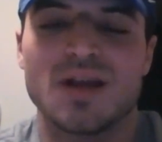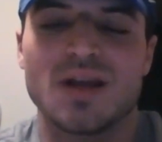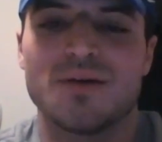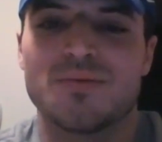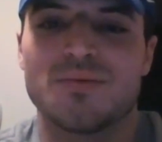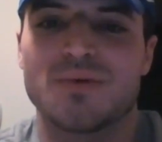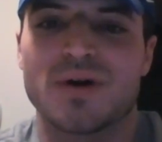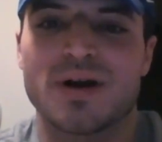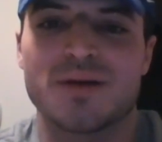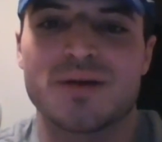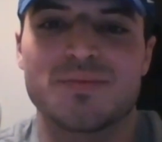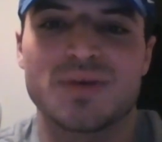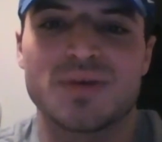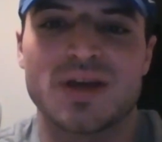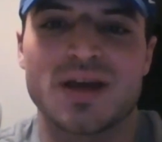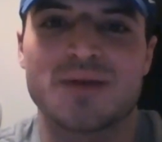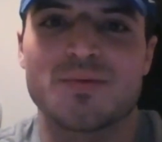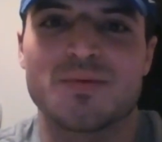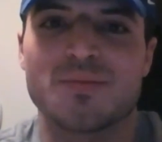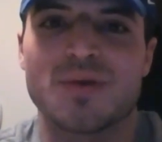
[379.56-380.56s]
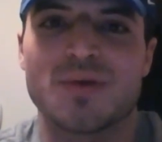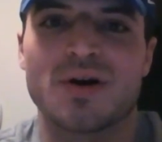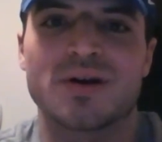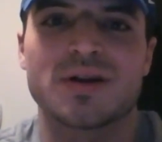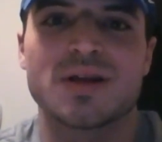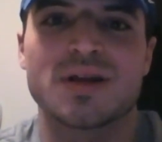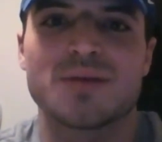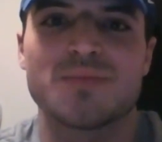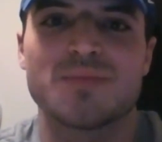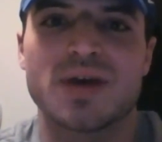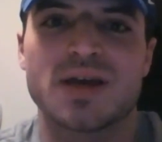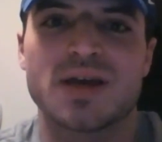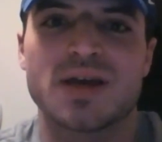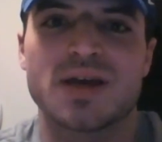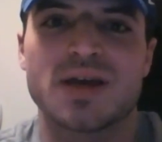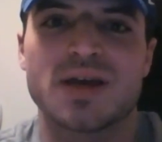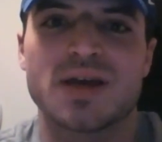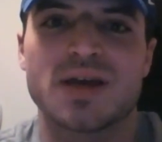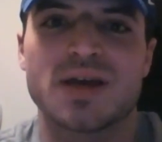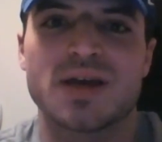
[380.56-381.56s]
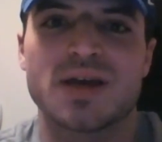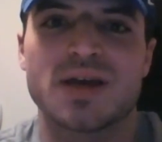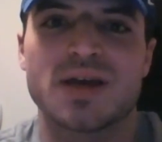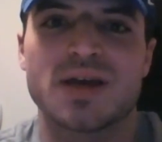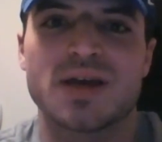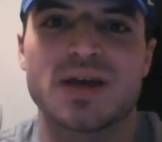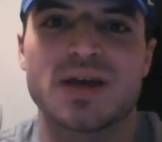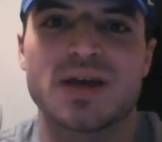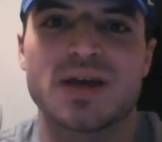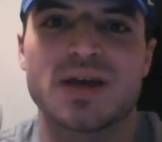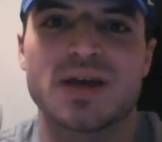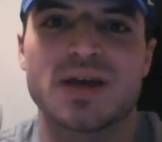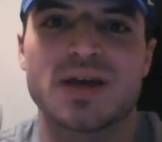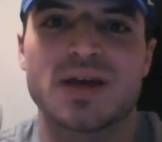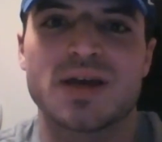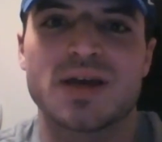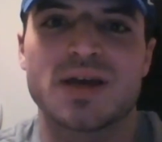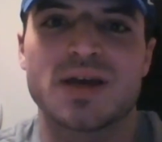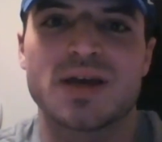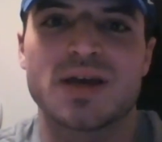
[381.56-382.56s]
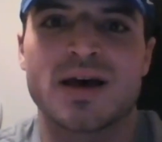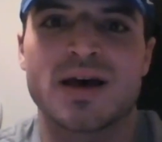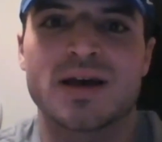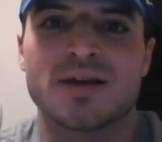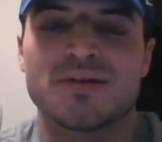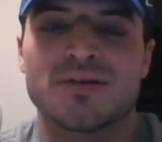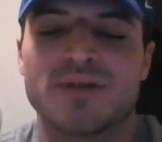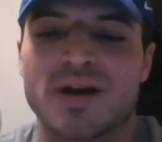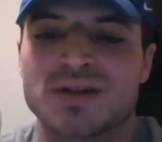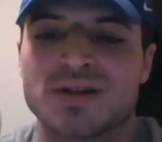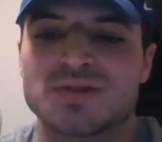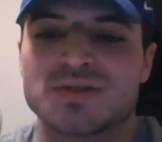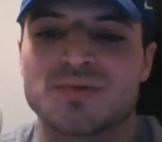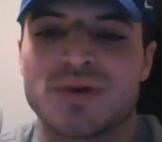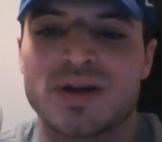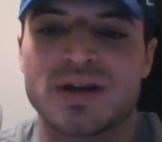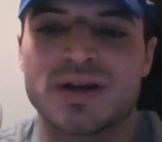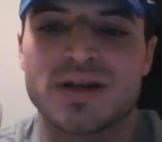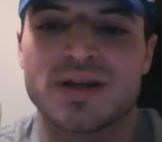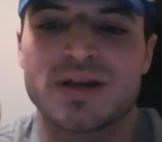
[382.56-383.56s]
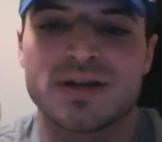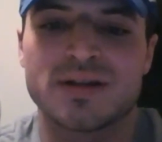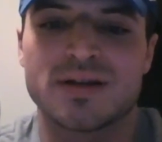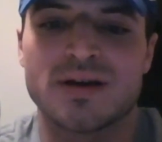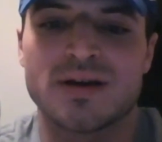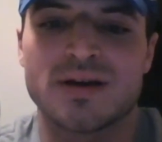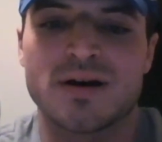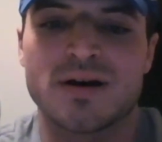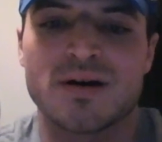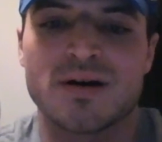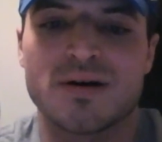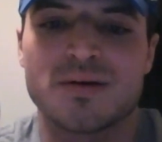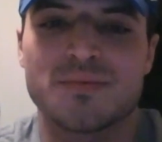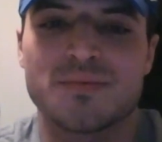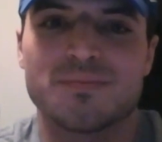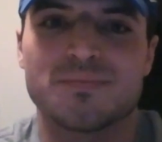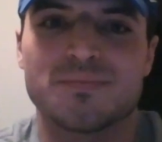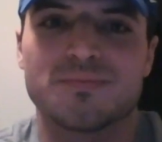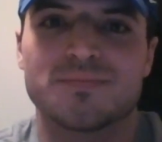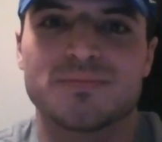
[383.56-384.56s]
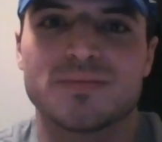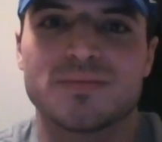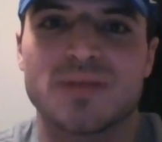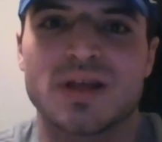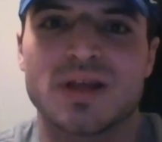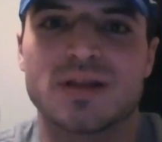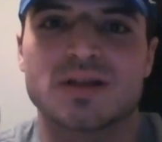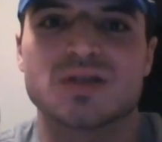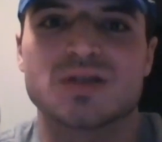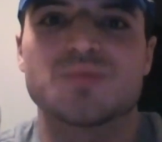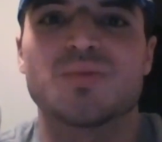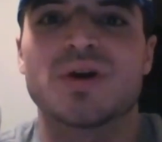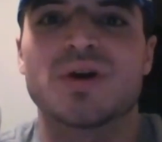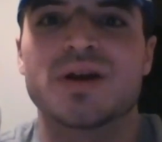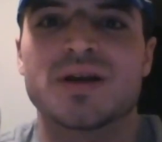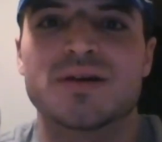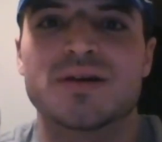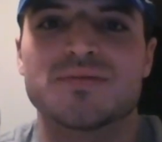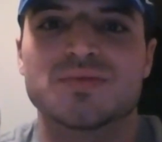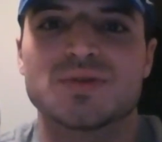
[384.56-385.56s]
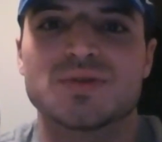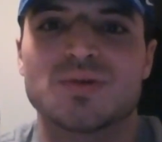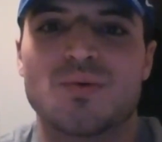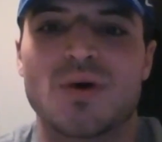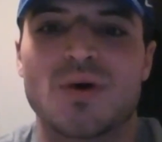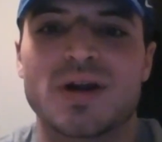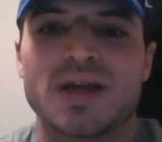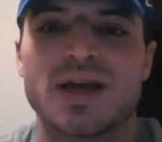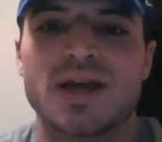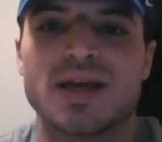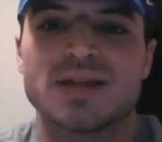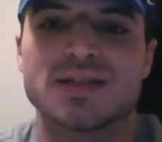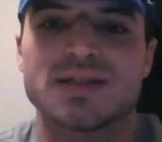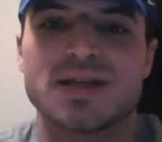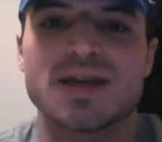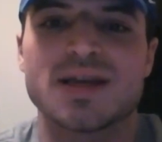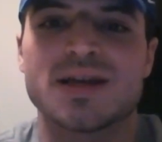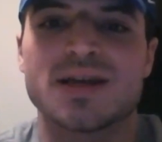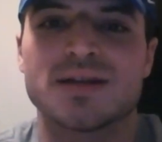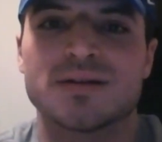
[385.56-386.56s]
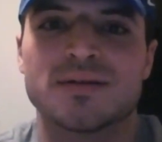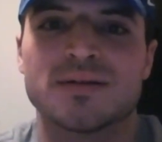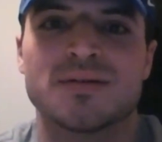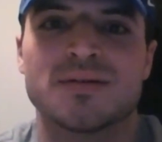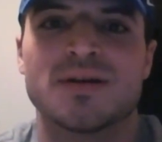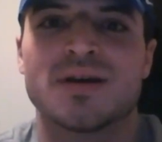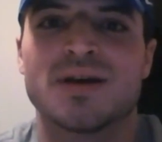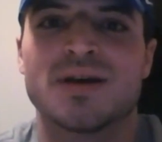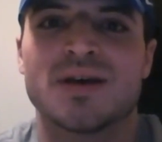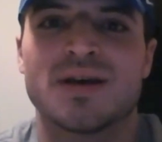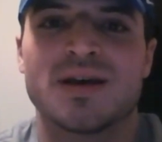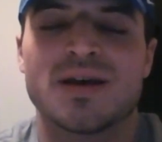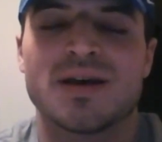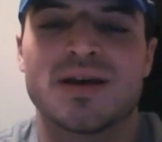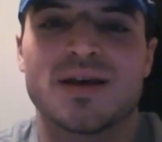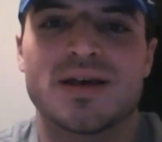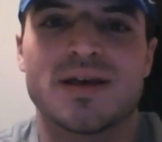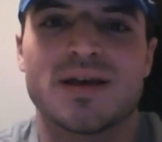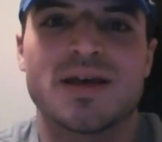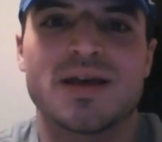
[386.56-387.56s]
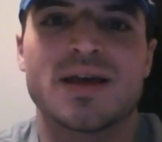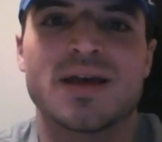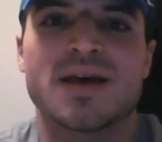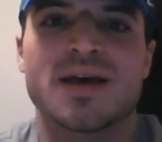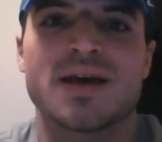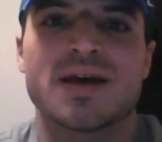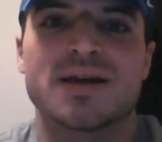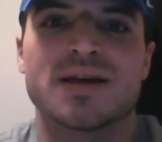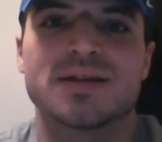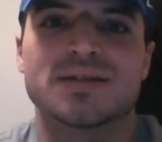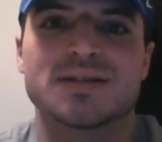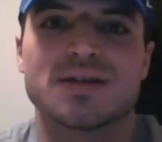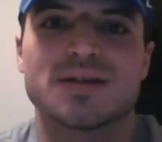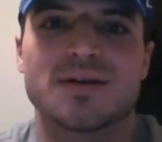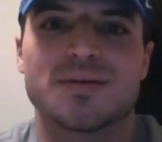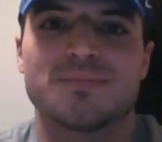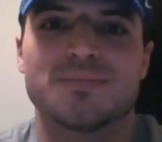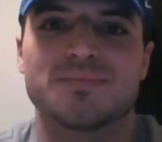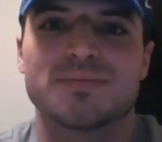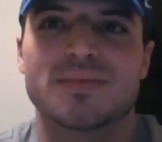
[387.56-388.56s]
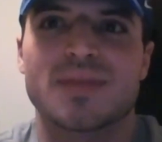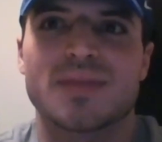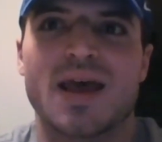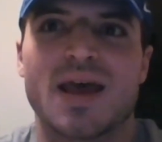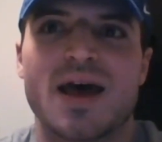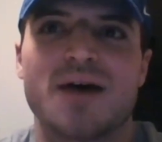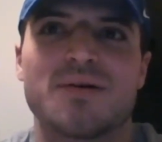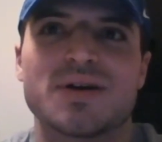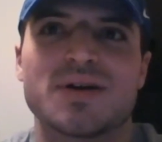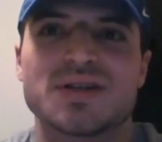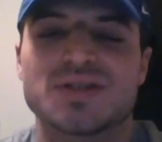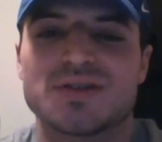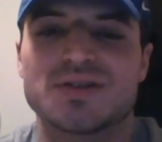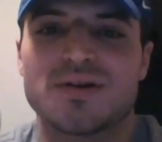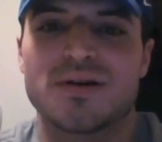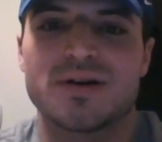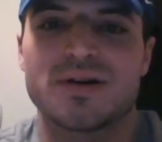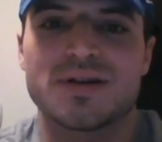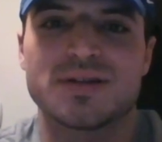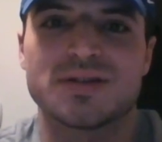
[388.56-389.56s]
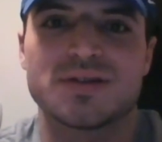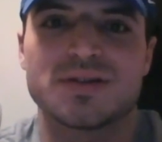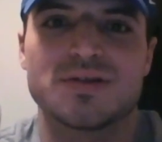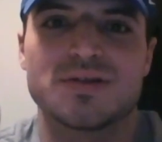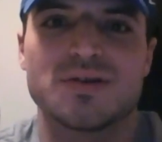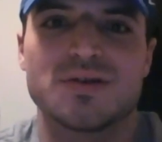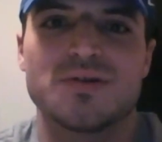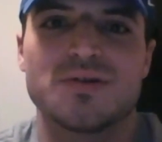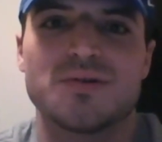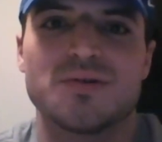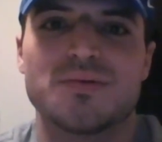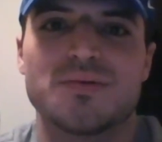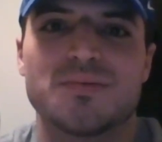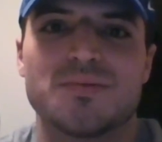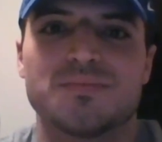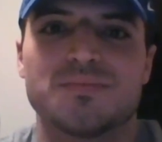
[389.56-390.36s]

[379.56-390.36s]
where I became a marketing major. And I graduated in the spring of 2018. And how I started to,